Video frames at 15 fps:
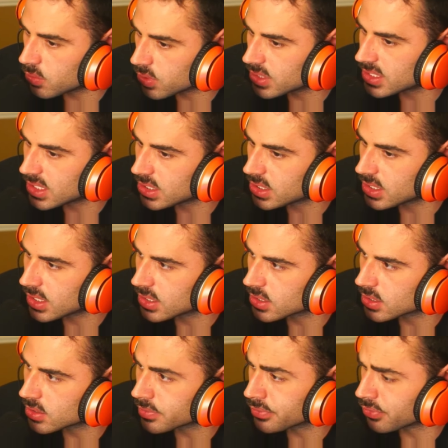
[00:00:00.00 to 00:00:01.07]

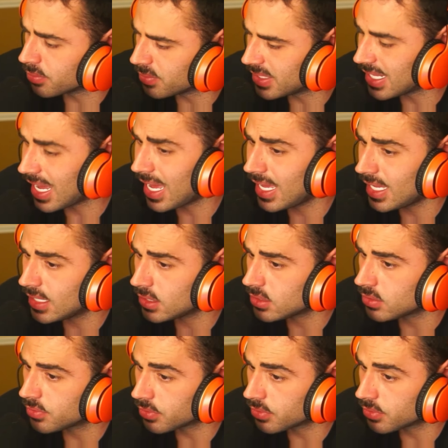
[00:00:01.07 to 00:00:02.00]
resistance from diet,